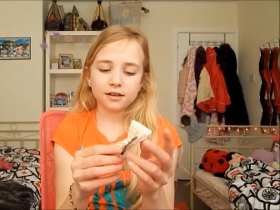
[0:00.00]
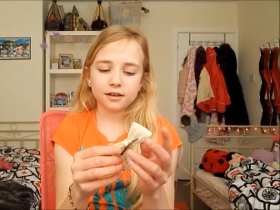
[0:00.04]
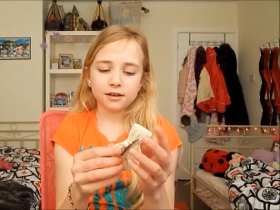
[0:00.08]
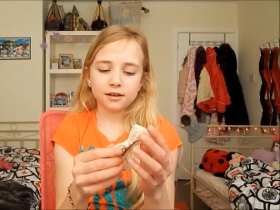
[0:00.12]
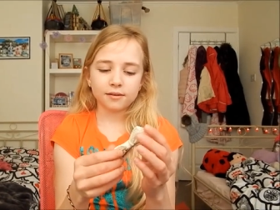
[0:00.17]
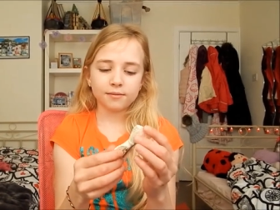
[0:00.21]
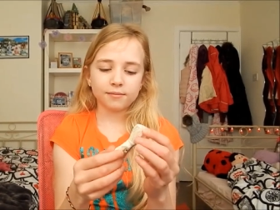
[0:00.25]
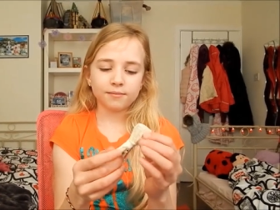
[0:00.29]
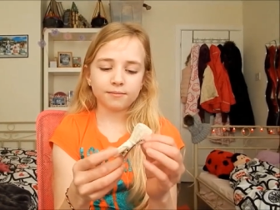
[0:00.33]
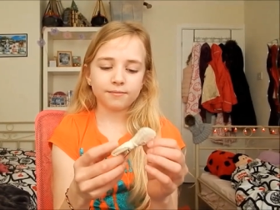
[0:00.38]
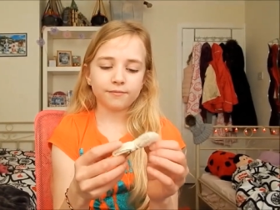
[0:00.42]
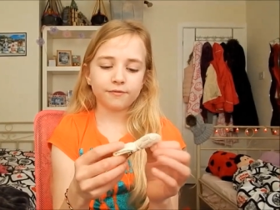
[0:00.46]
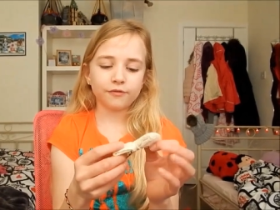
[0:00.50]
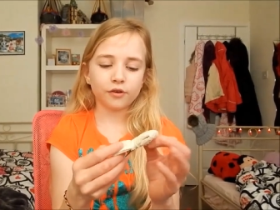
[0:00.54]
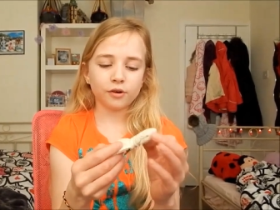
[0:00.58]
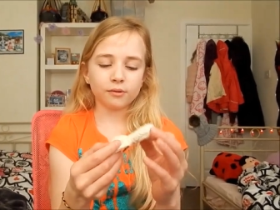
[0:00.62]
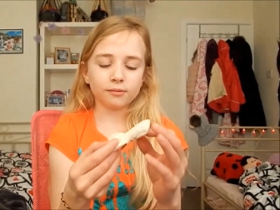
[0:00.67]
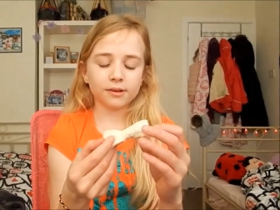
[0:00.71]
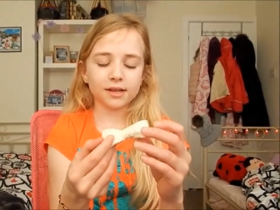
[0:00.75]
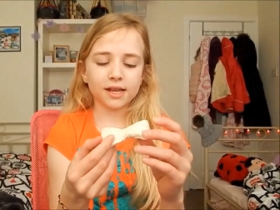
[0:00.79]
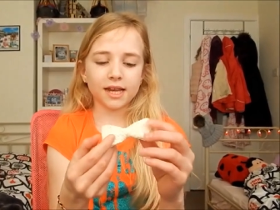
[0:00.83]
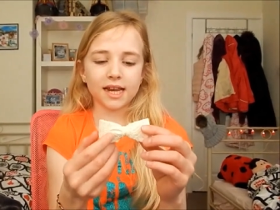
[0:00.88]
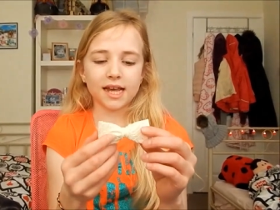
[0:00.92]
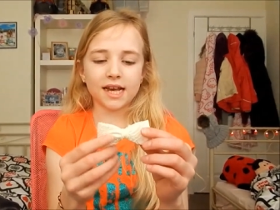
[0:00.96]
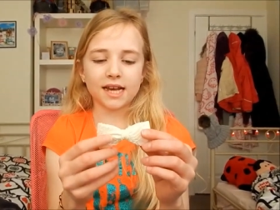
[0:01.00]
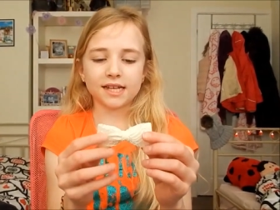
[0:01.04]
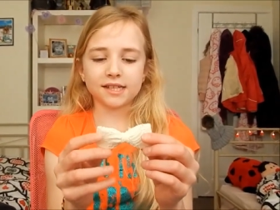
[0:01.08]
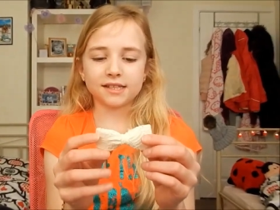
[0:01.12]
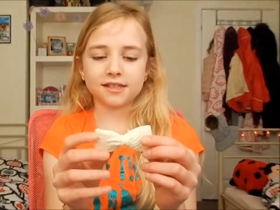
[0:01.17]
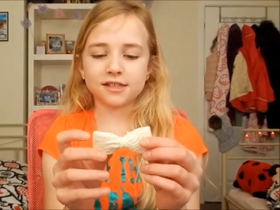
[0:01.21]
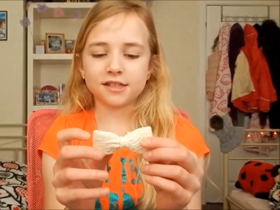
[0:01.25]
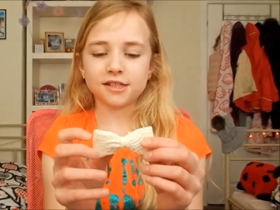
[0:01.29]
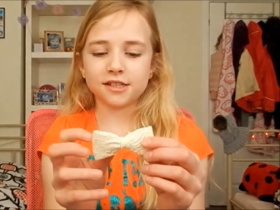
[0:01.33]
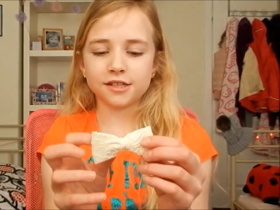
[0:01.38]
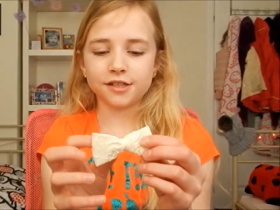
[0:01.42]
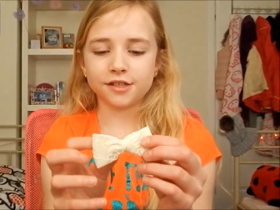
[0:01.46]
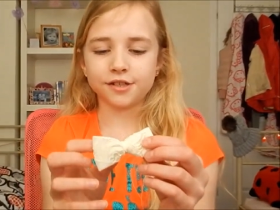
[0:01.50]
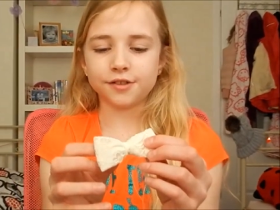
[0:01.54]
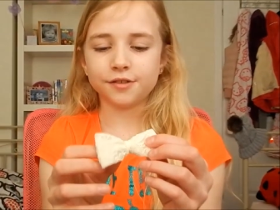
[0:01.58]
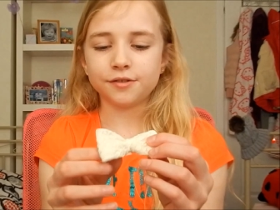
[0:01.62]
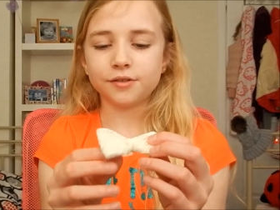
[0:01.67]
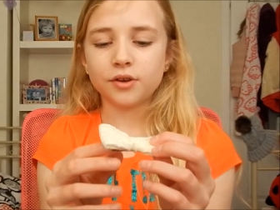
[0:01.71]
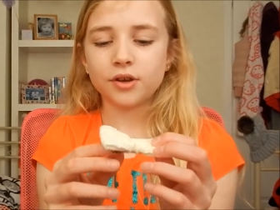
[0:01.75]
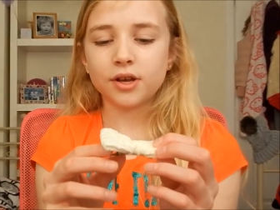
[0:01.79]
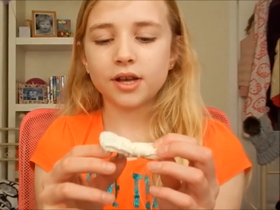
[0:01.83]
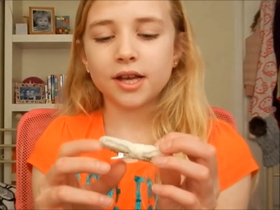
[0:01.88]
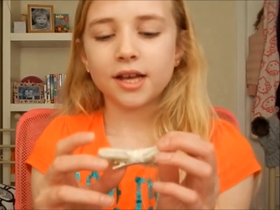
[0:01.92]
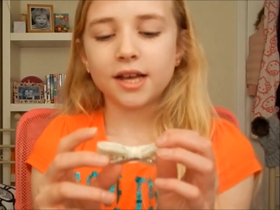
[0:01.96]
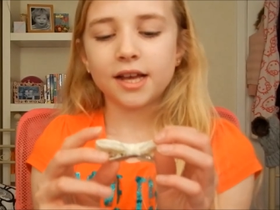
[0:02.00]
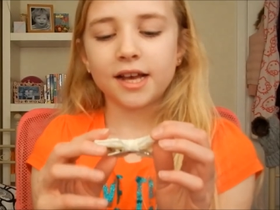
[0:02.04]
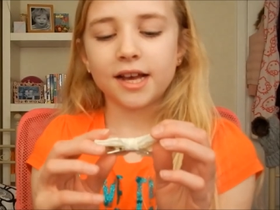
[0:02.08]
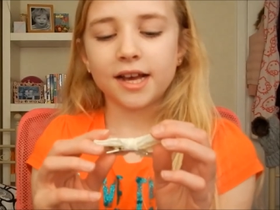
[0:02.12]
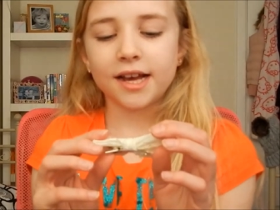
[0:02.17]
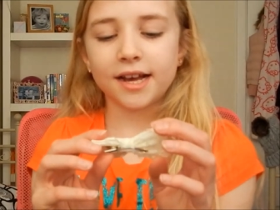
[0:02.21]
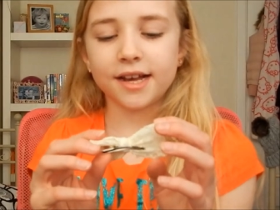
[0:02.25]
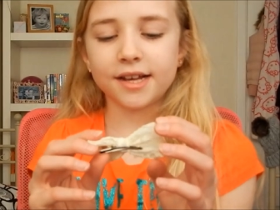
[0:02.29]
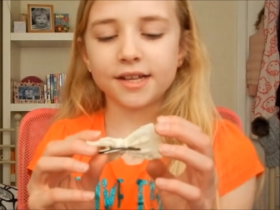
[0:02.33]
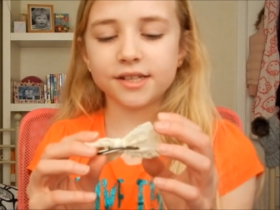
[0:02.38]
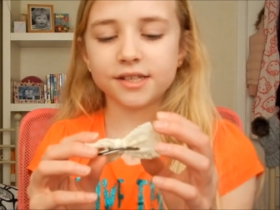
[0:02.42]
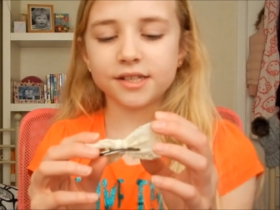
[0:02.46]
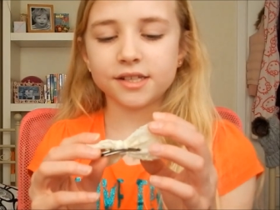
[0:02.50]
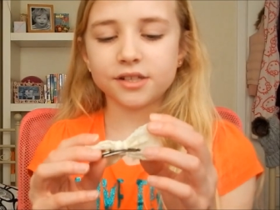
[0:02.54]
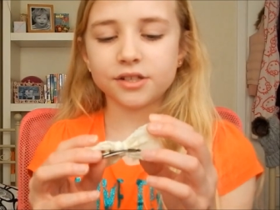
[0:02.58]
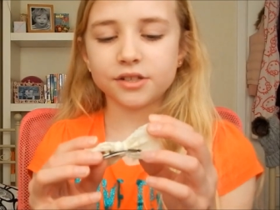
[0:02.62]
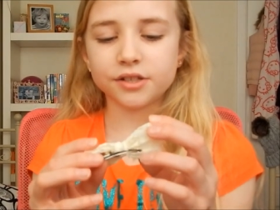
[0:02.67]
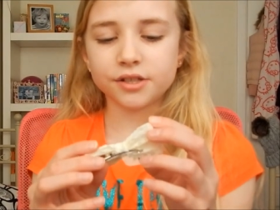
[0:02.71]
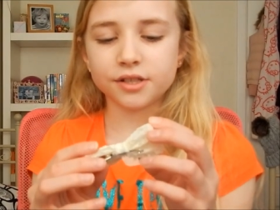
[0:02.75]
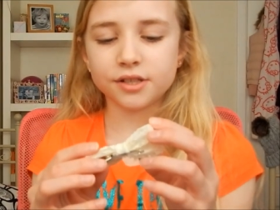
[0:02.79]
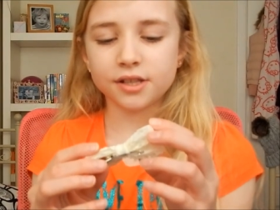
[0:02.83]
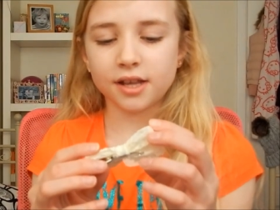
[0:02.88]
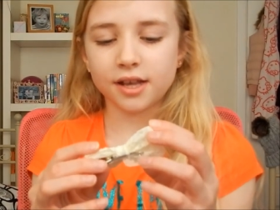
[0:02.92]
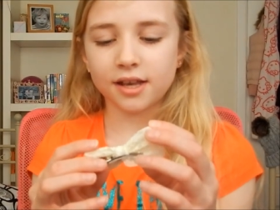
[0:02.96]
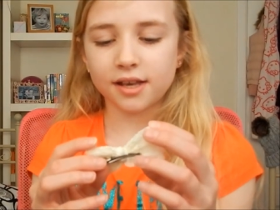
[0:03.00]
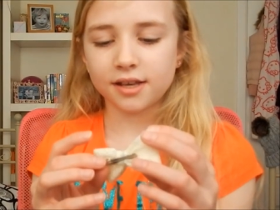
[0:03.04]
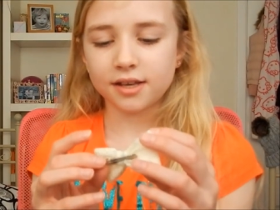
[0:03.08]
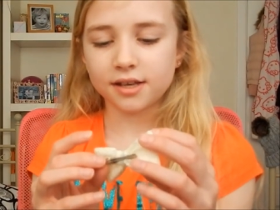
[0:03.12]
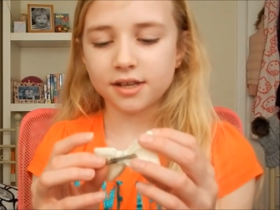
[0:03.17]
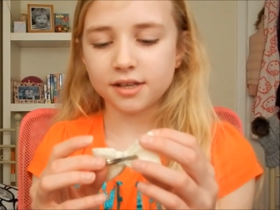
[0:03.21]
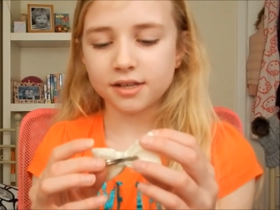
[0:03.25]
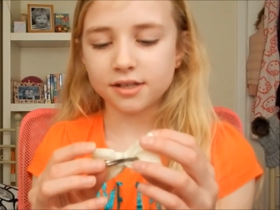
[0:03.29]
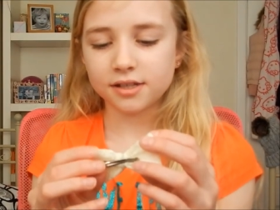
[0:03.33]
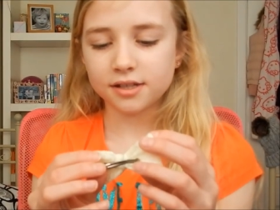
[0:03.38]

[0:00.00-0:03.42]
um, from Claire's too and it's just like